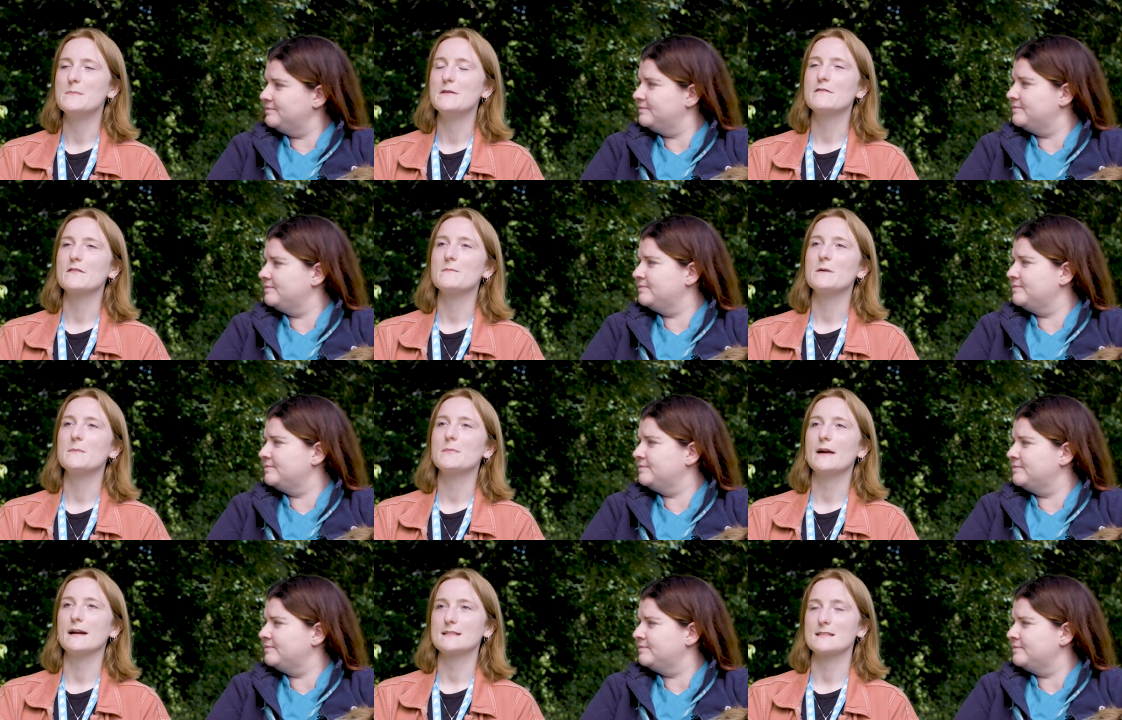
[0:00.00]
Speaker 1: but from a
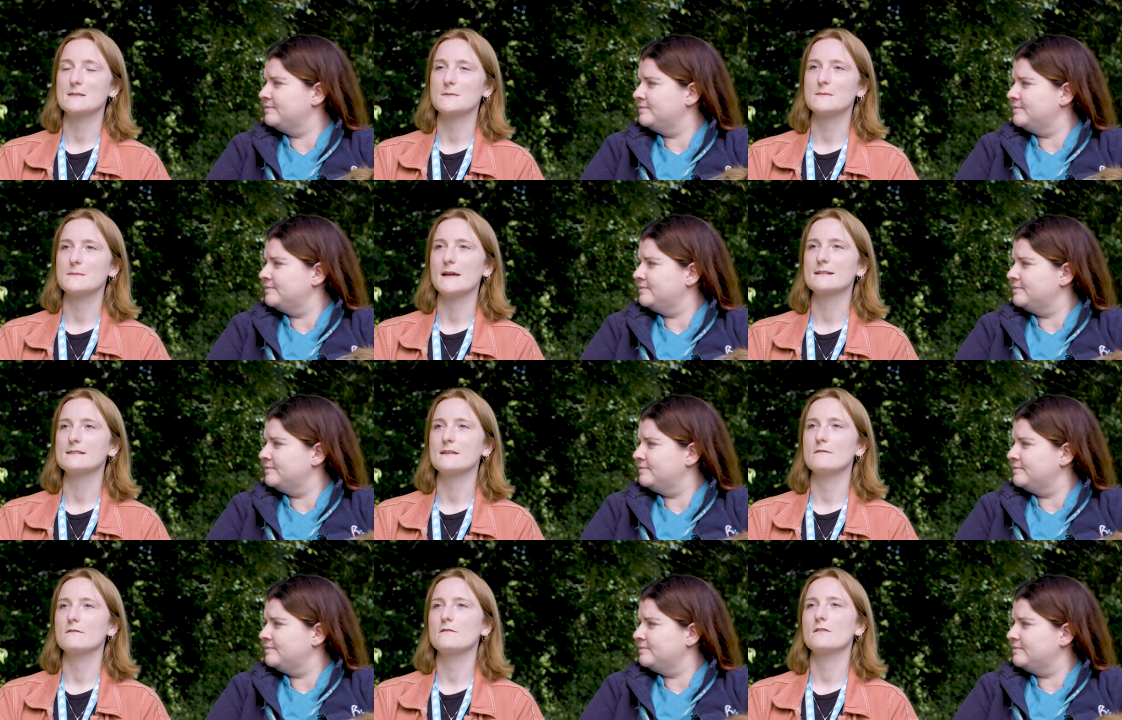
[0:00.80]
practice
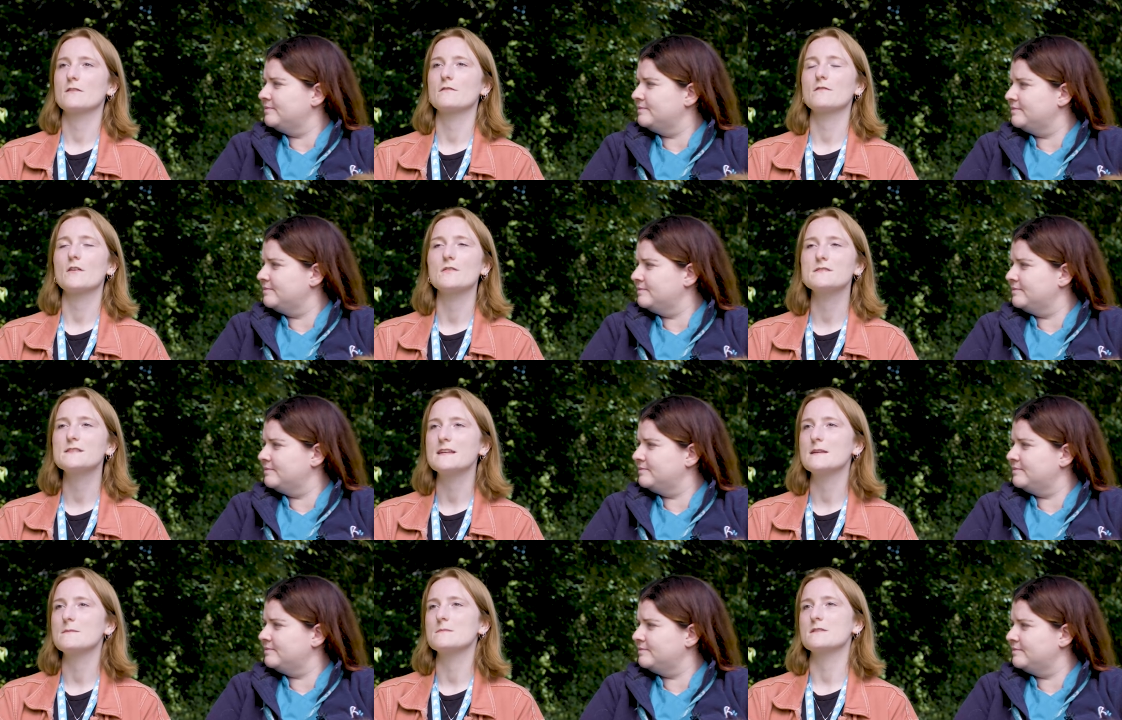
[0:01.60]
perspective, the phone
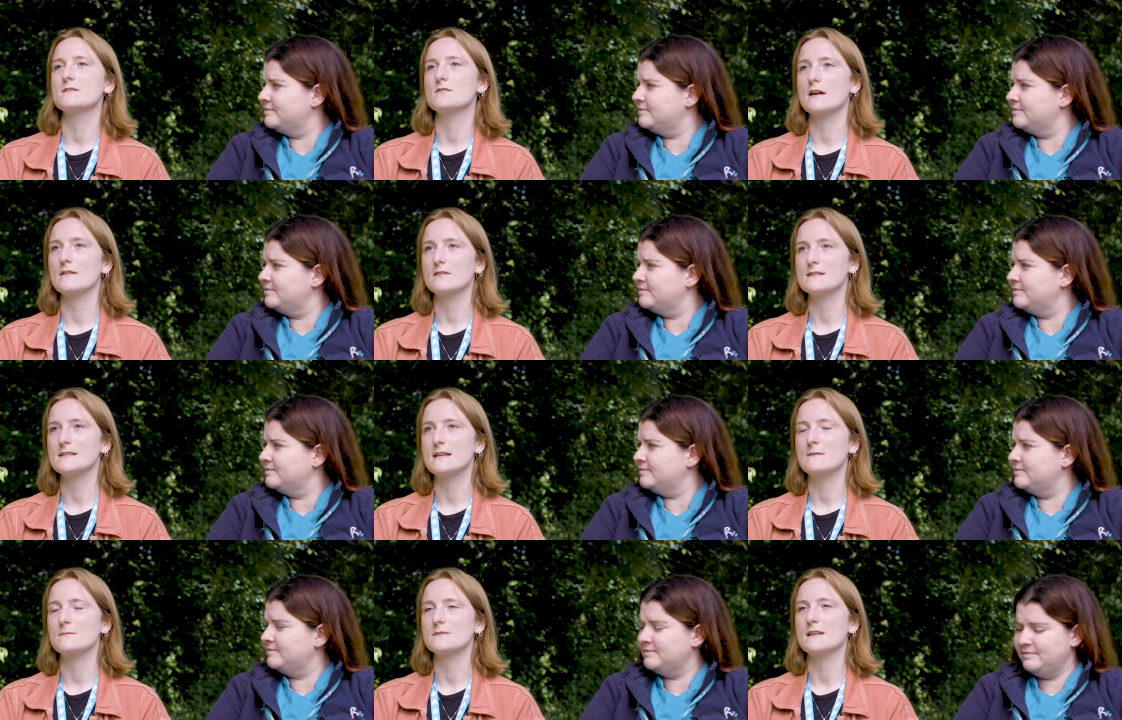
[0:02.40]
teams, the driving
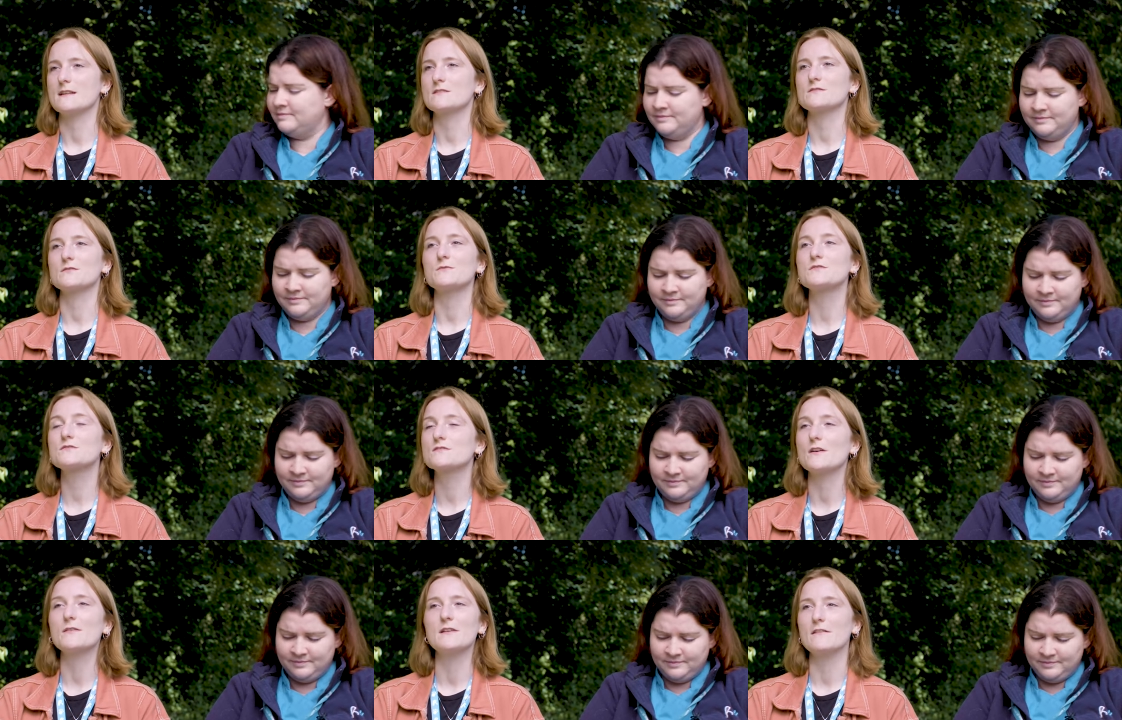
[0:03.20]
teams, they're just all
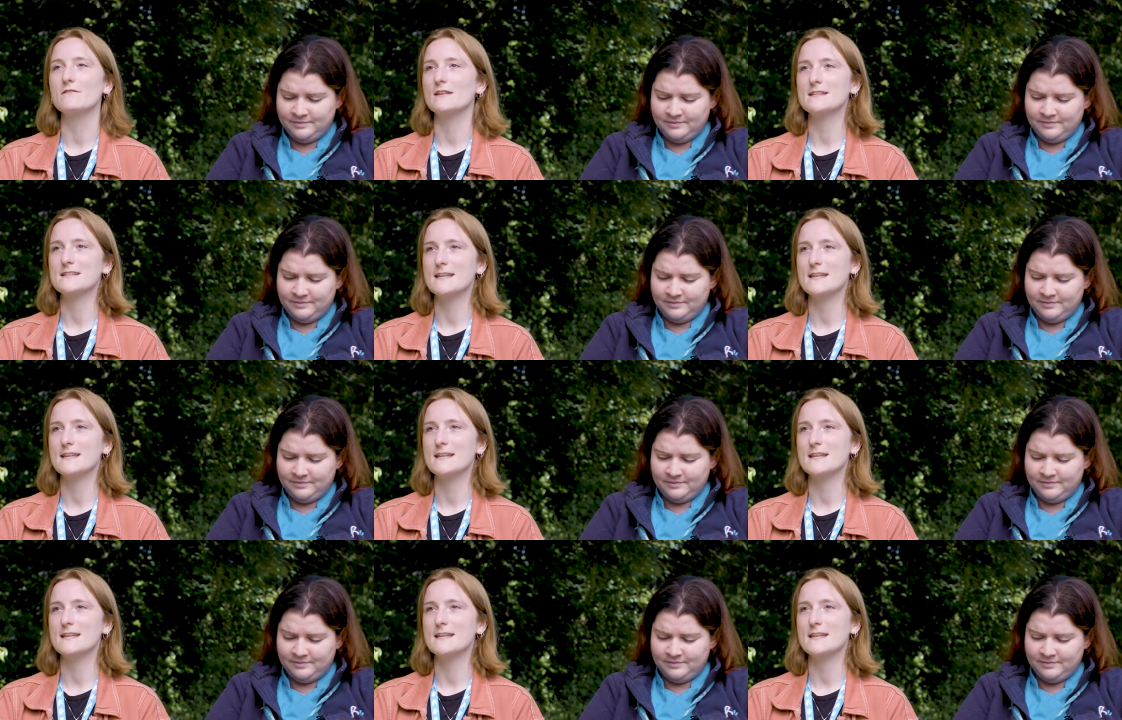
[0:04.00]
so lovely